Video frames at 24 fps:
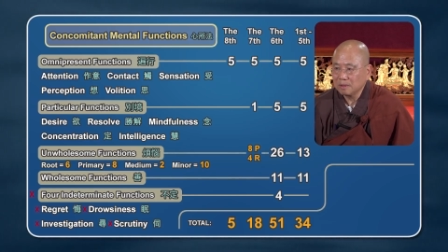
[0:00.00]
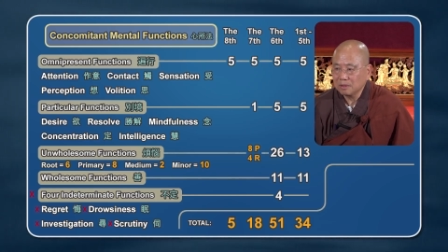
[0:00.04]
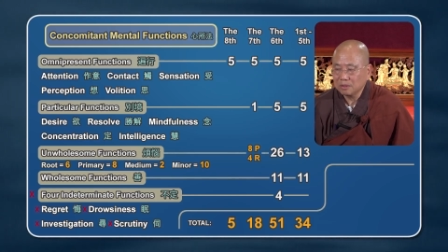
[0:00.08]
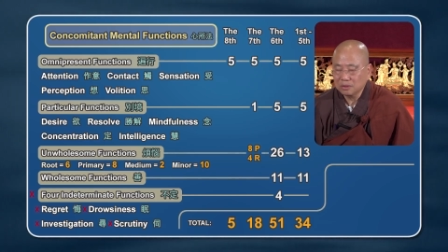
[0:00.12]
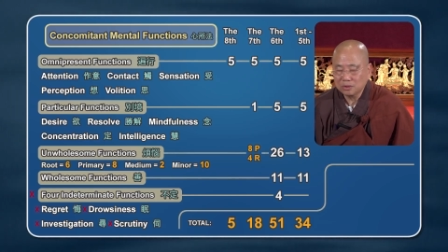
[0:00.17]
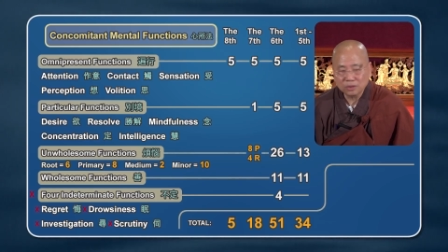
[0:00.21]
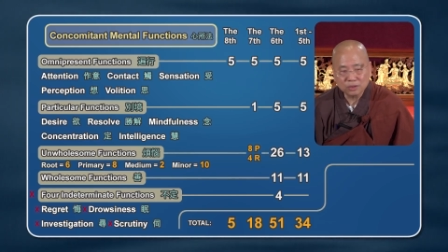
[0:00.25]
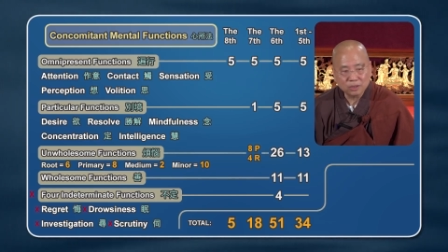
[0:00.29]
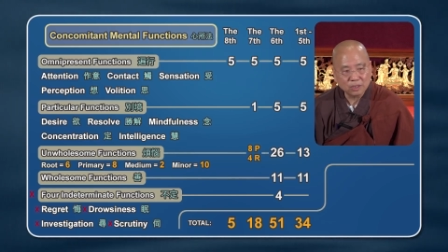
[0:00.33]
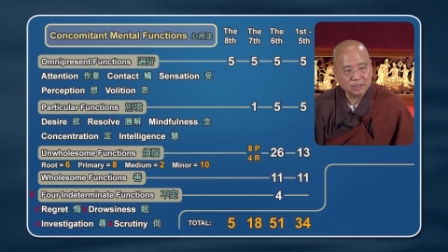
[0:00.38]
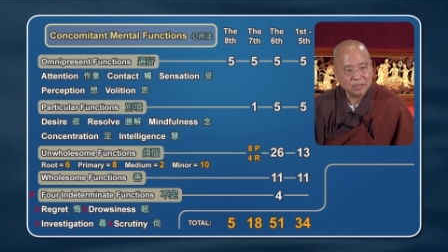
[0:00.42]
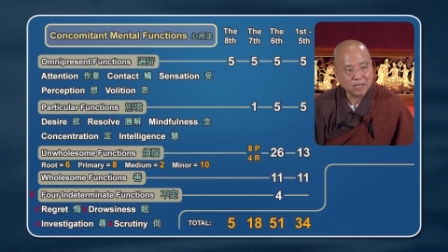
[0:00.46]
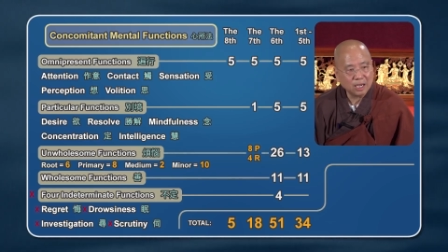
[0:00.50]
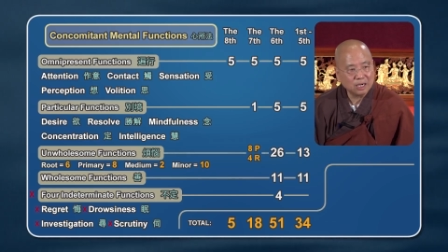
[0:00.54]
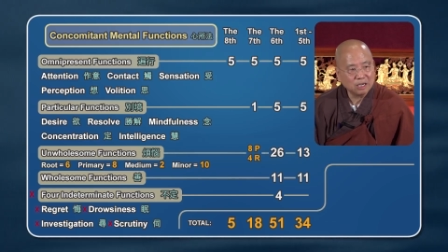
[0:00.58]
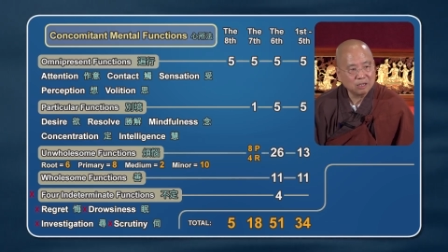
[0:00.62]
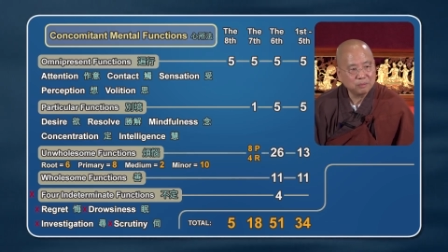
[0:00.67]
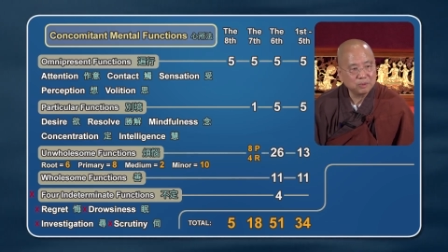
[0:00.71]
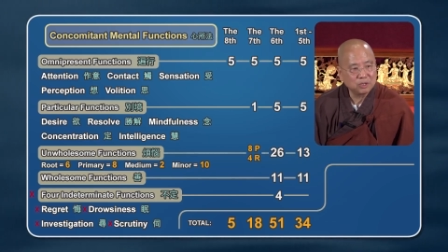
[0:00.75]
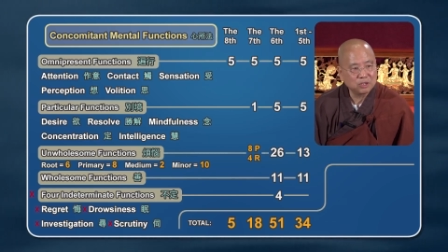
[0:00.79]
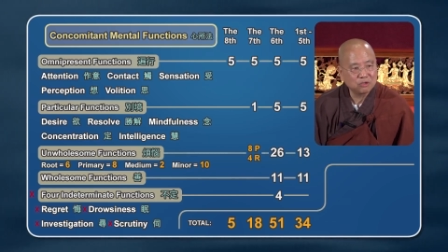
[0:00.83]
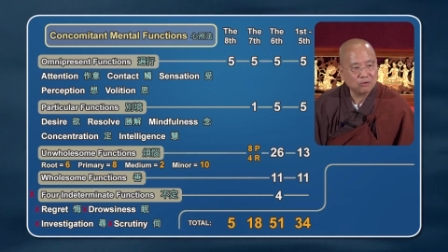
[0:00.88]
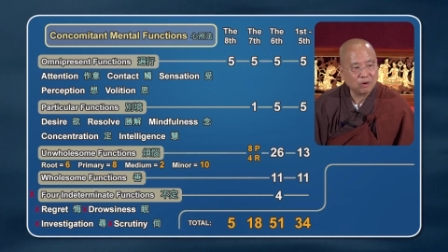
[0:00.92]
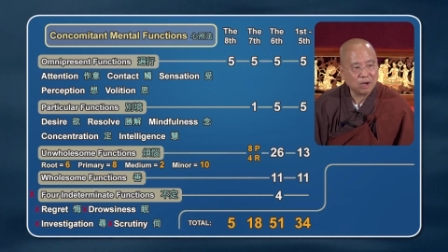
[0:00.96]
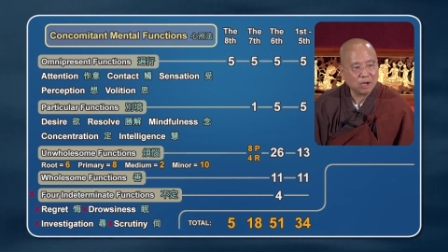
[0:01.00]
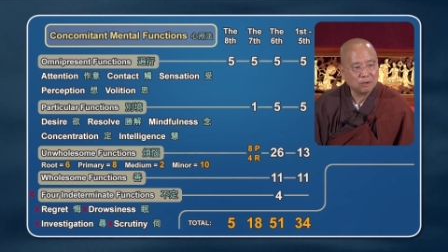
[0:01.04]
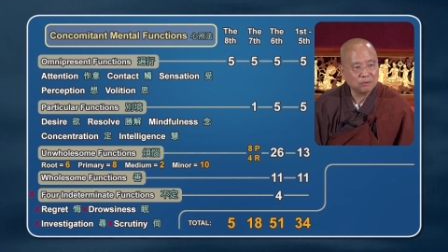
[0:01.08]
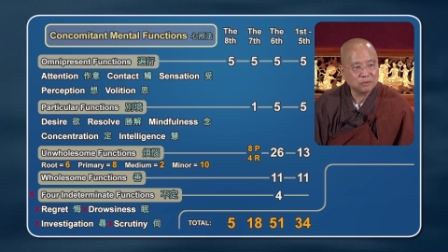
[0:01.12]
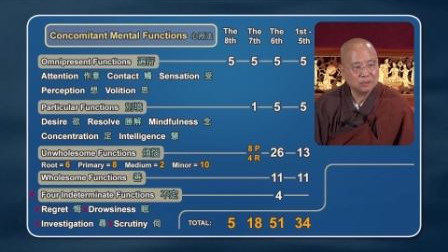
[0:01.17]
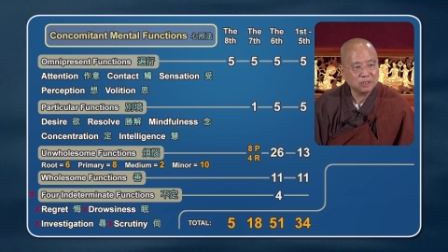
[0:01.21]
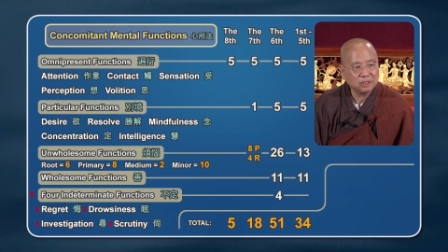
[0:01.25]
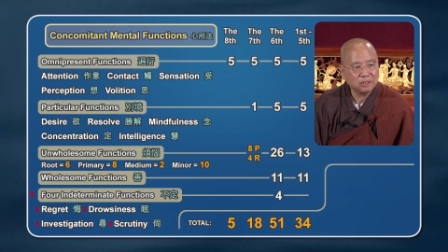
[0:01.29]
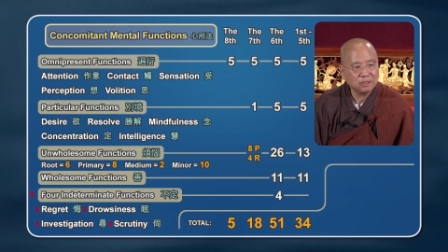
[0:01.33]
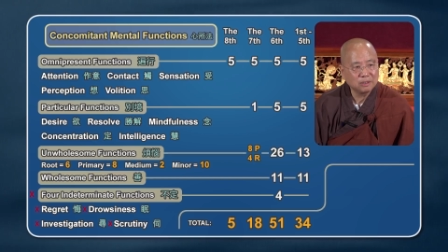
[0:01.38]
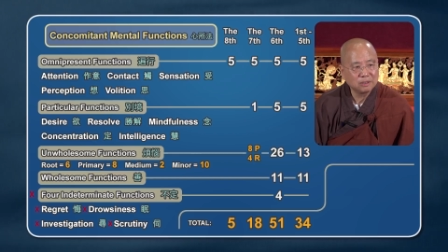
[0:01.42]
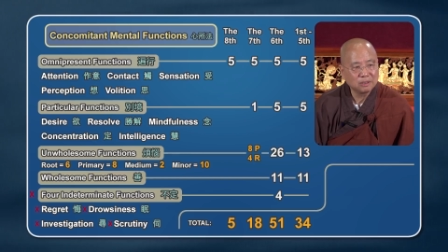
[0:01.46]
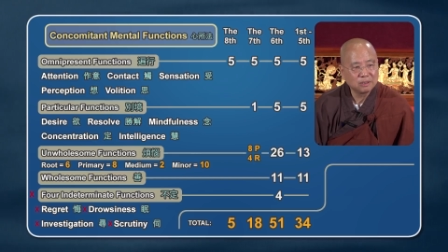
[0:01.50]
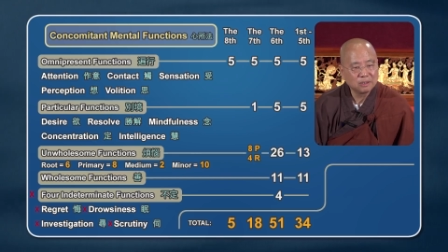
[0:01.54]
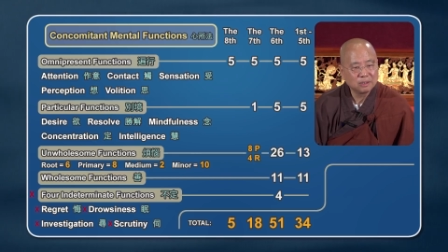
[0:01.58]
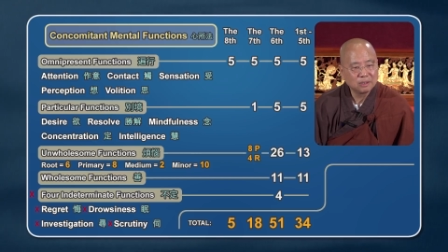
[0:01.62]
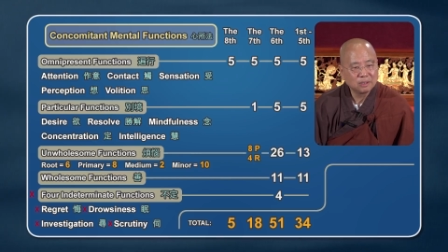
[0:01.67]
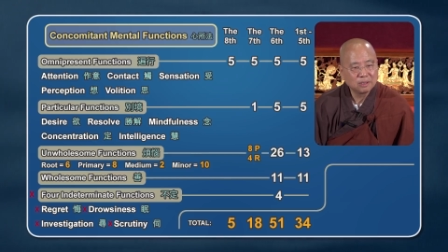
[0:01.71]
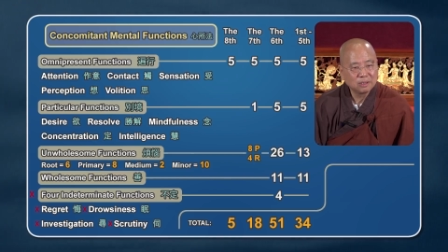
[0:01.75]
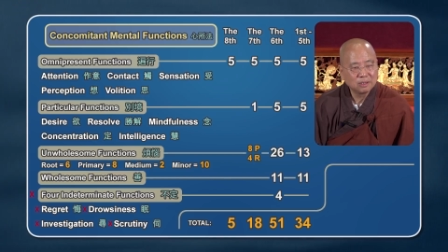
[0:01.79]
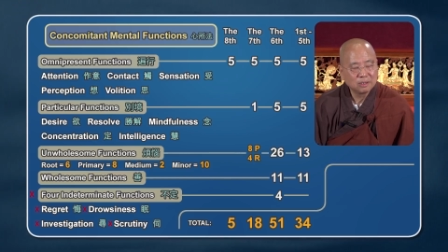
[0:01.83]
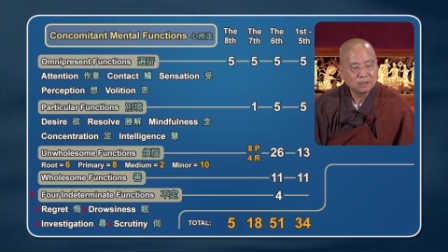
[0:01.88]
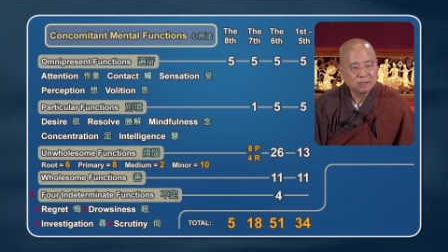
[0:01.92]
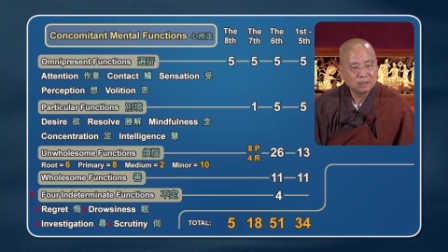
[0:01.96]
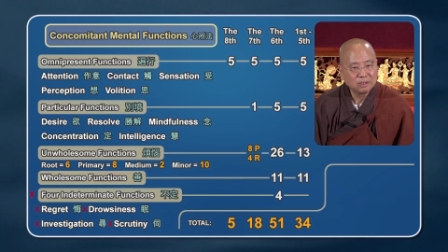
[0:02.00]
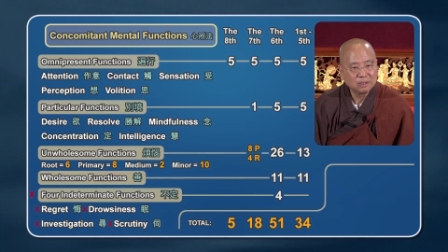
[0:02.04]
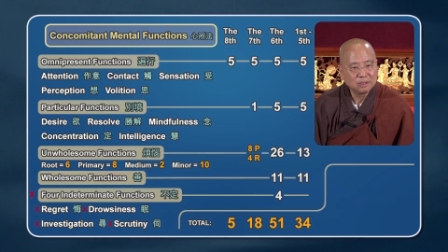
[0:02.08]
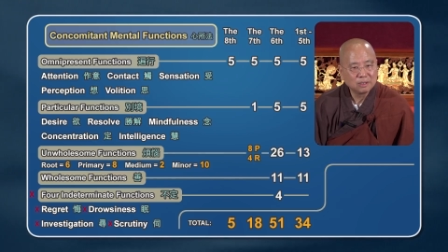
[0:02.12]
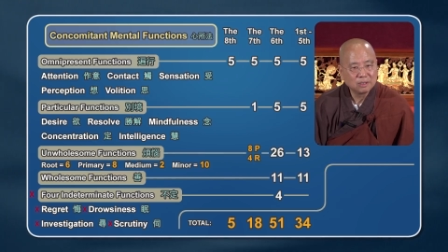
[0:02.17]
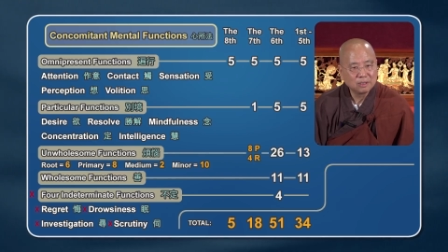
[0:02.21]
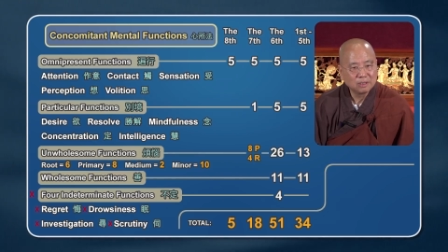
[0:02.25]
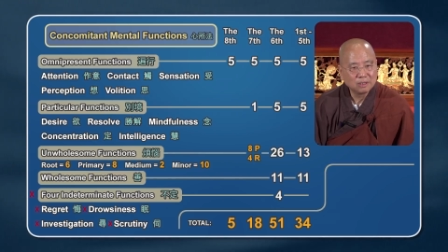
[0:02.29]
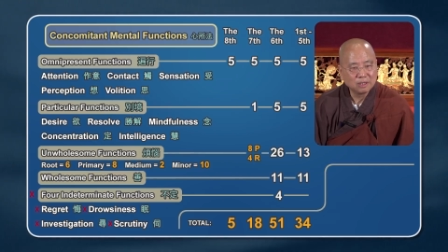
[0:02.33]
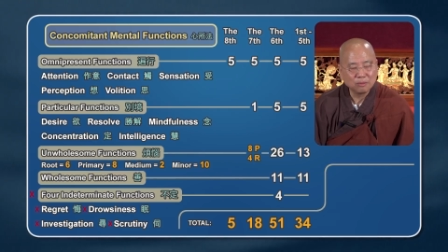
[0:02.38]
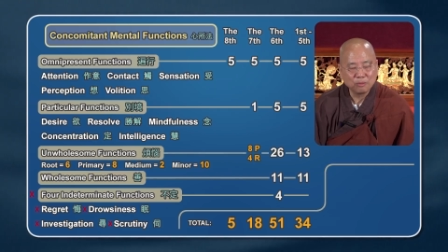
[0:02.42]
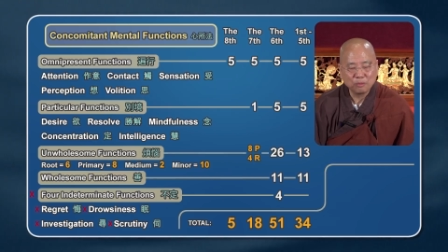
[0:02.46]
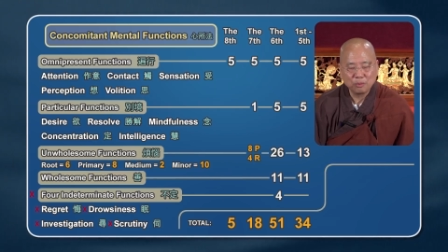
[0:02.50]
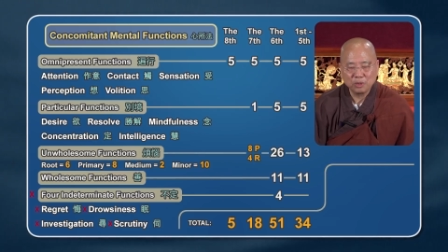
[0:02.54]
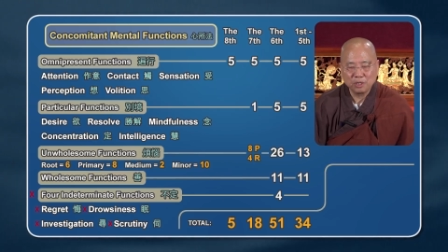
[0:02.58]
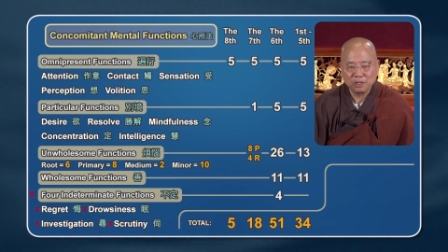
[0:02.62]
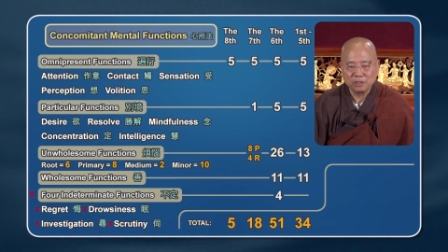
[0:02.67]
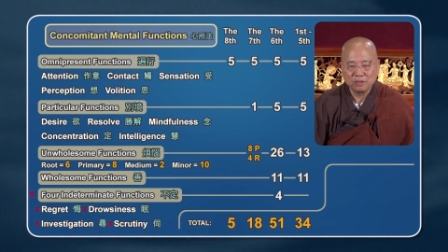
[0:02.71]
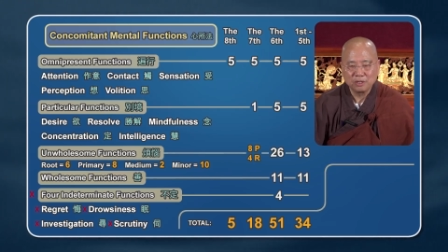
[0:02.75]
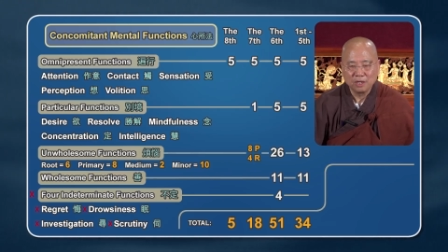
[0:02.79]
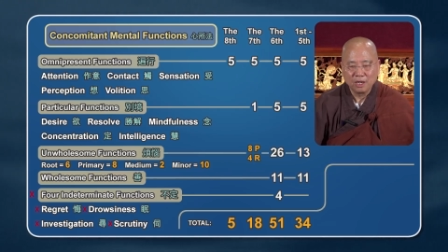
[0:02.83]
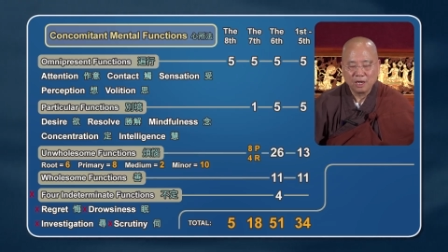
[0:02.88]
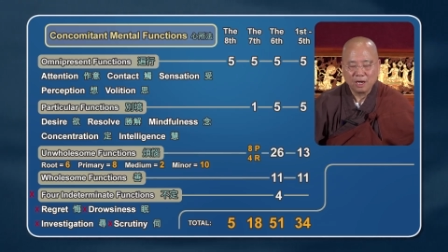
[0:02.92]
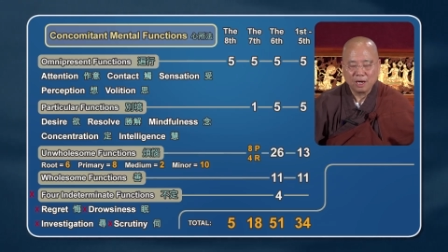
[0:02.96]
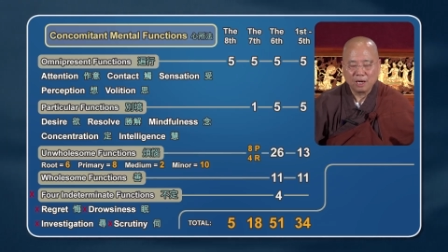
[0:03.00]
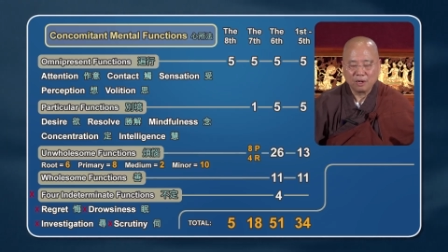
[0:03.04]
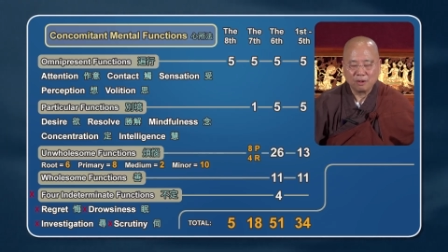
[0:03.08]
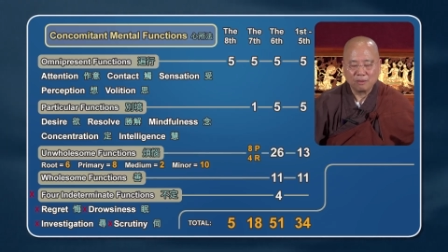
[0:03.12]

Should the teller be drowsy? If you put in